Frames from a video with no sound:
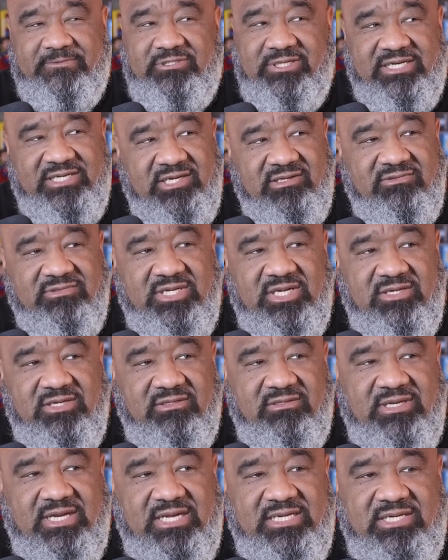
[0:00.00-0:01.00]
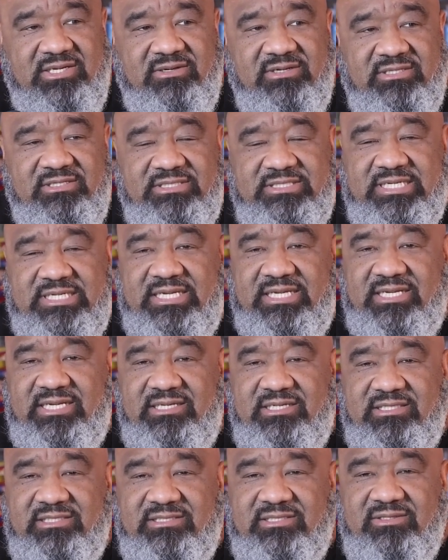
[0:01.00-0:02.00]
I don't know. I don't
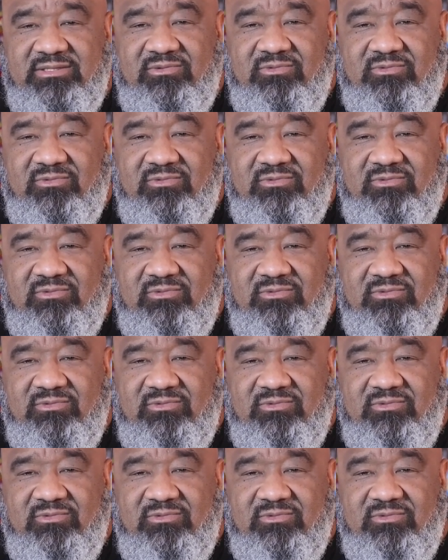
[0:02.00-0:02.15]
understand,